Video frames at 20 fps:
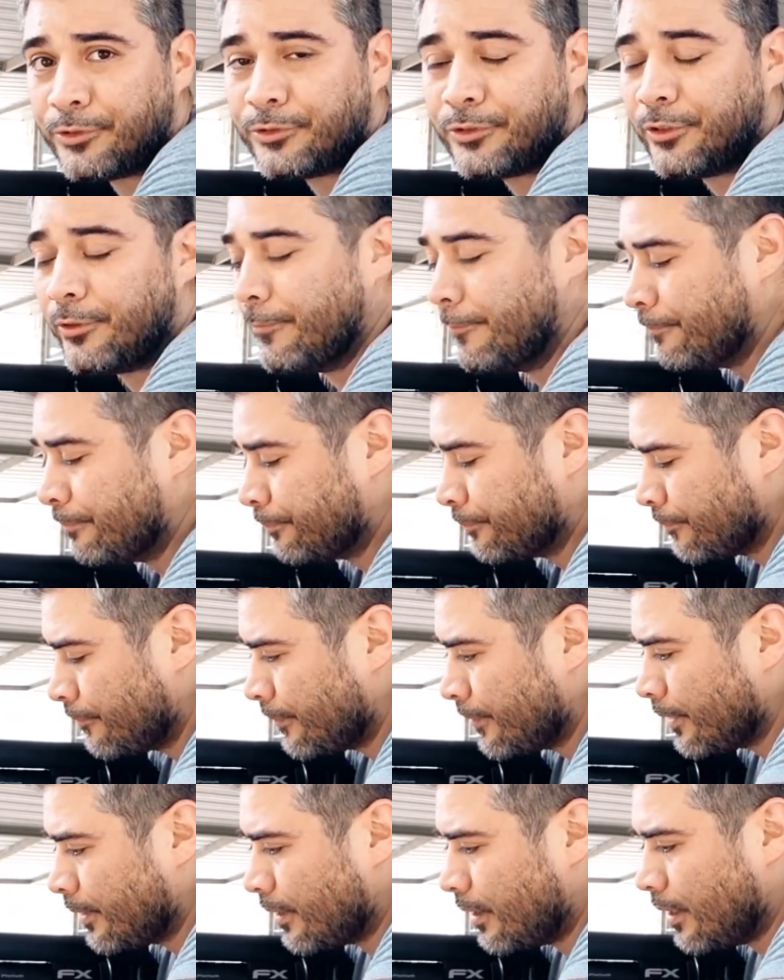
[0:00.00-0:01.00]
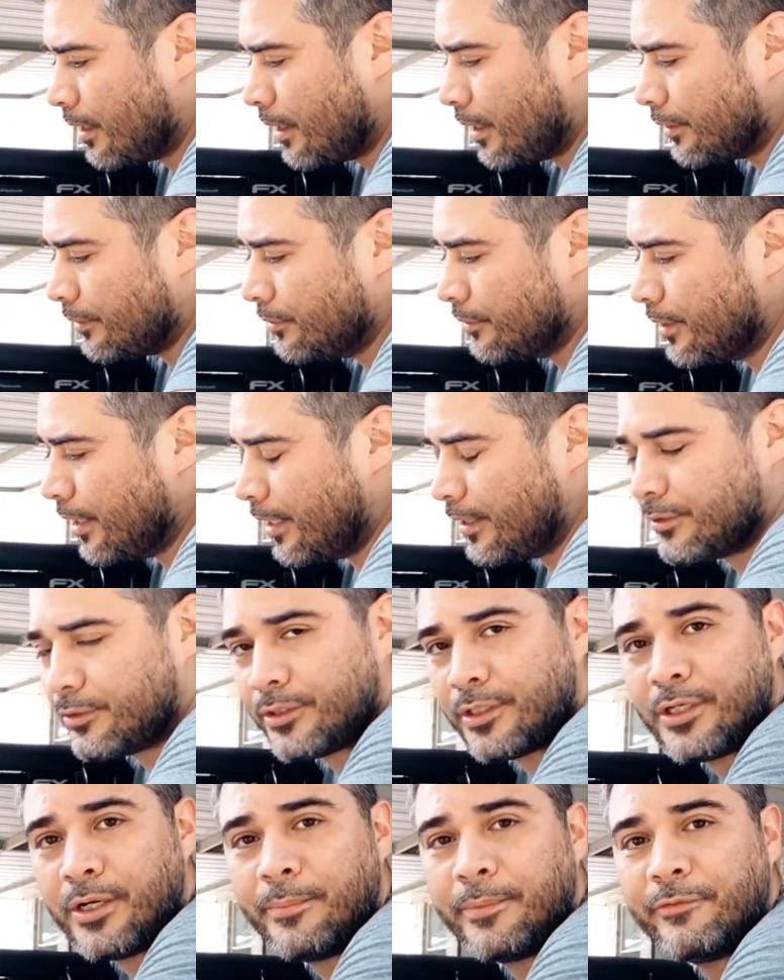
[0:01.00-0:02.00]
So you guys are
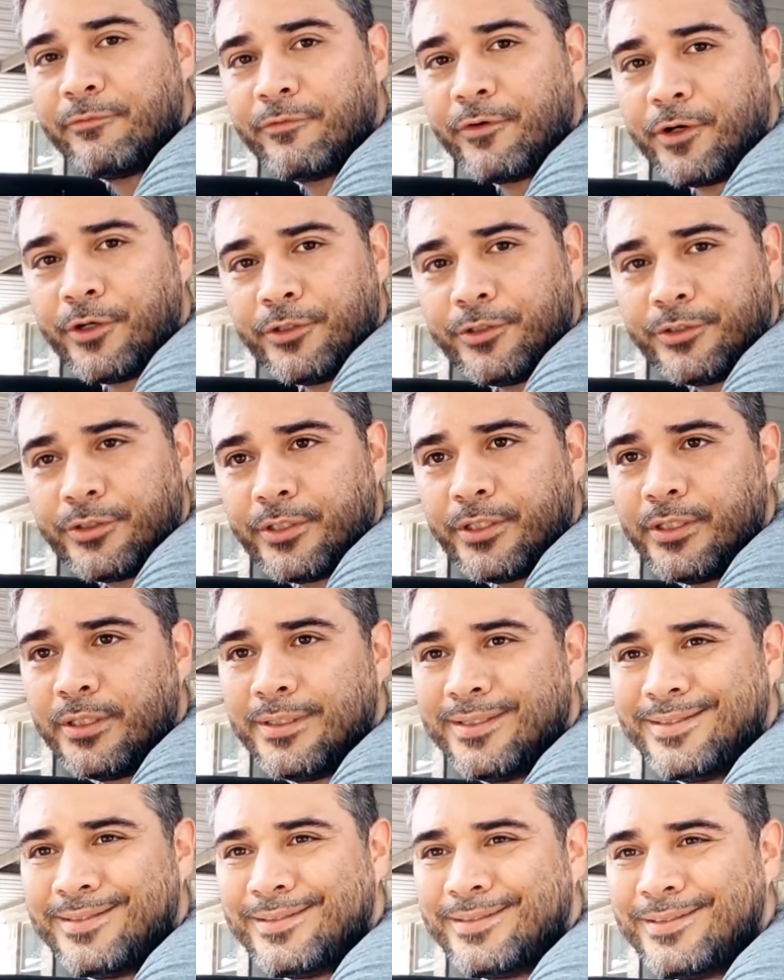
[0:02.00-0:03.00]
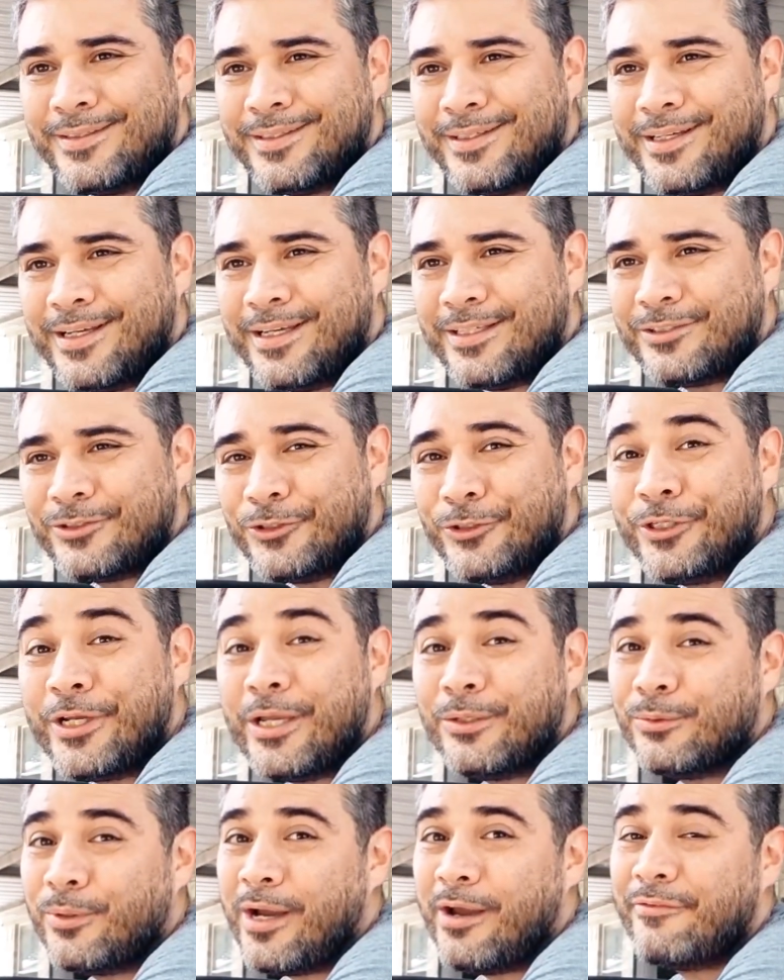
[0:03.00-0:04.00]
coming first, so you guys
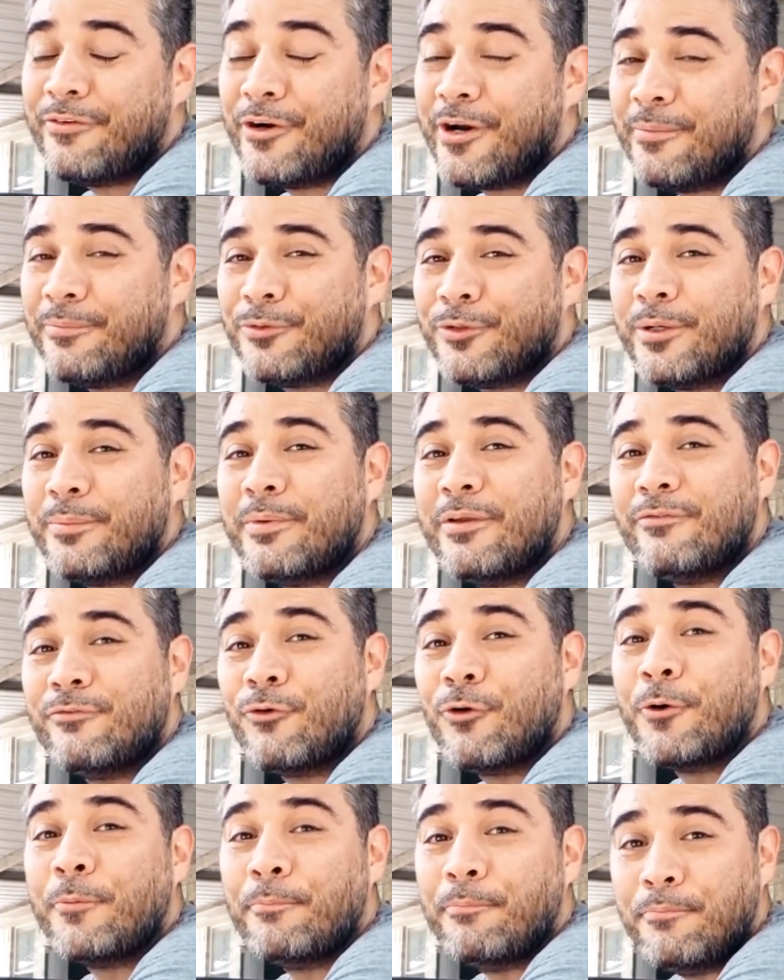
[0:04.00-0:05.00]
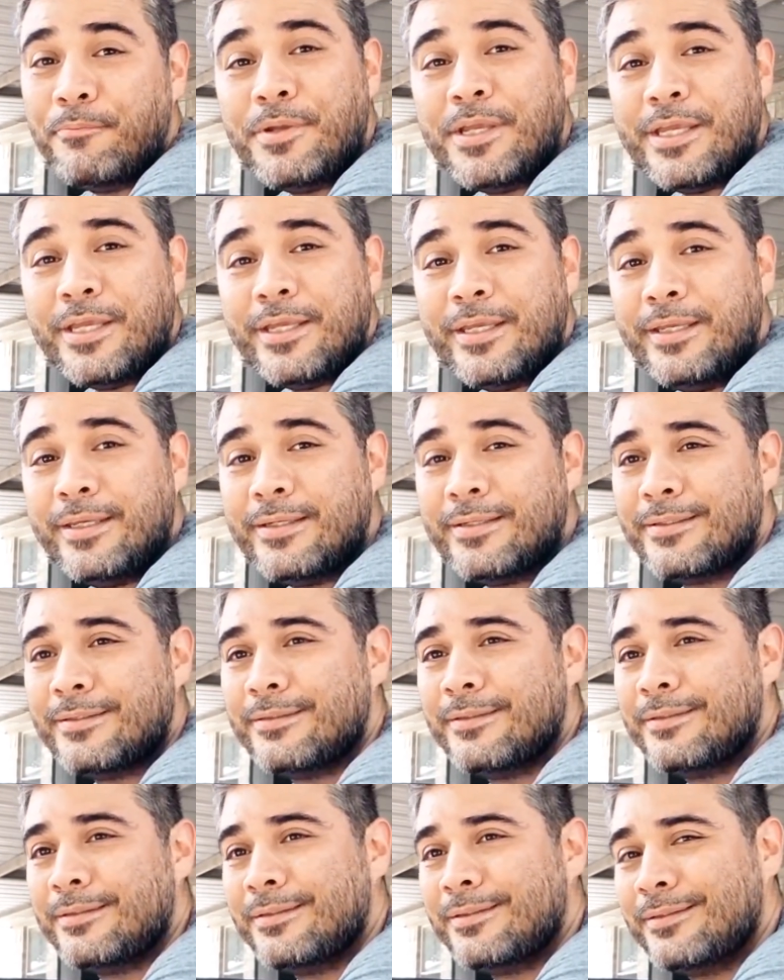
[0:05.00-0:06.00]
will have your M3 before me,
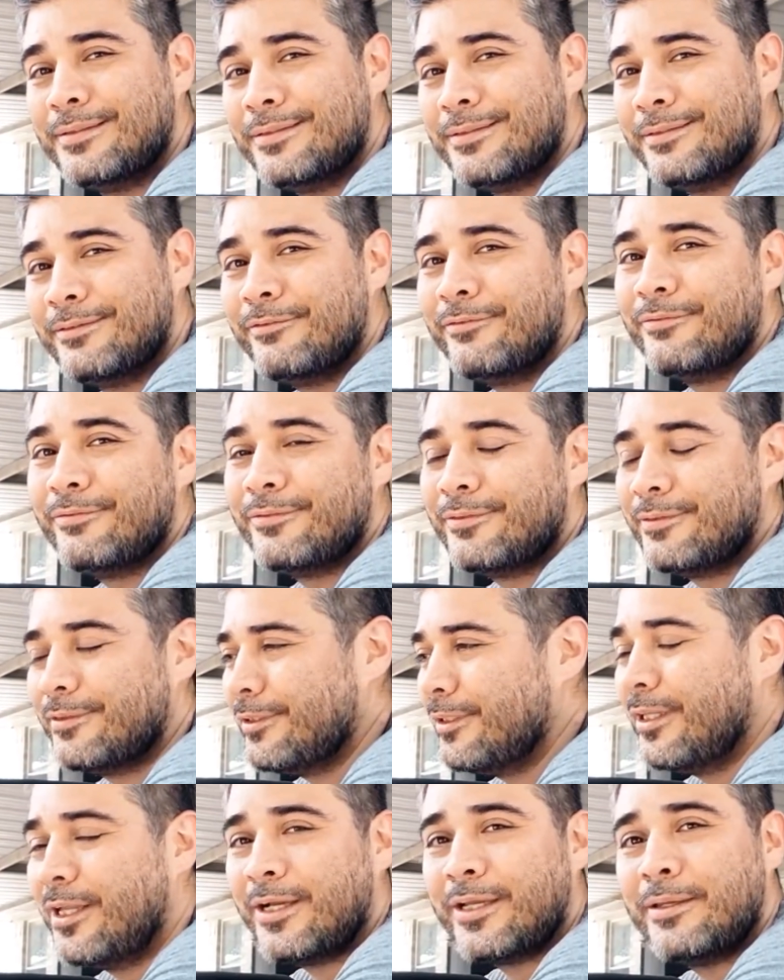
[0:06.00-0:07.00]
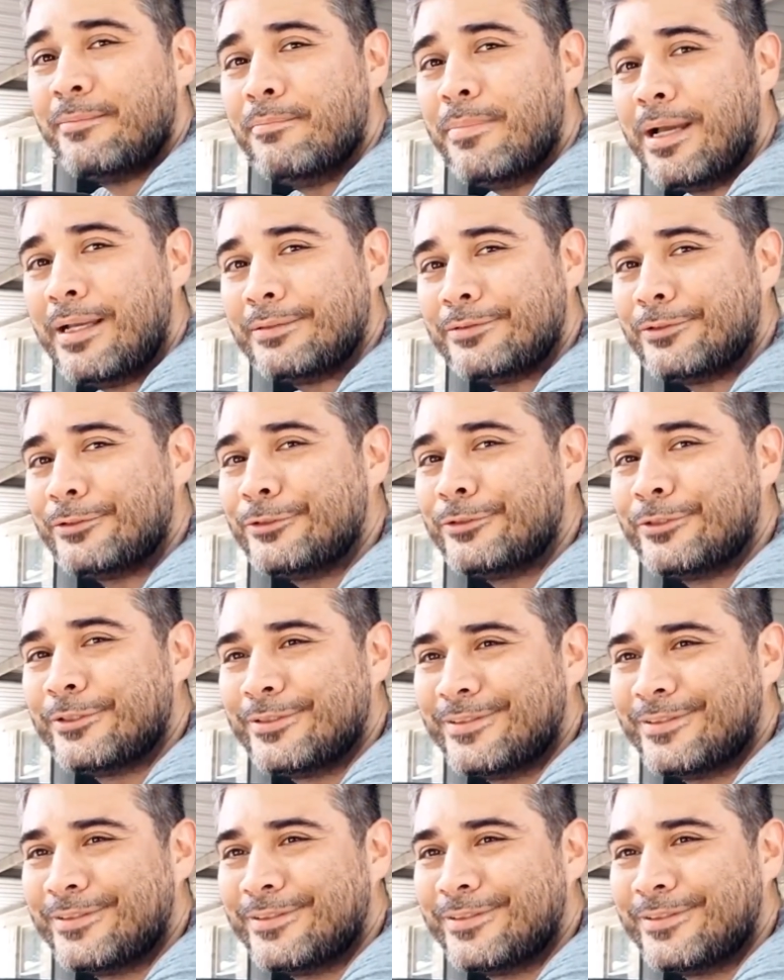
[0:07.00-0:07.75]
you lucky bastards.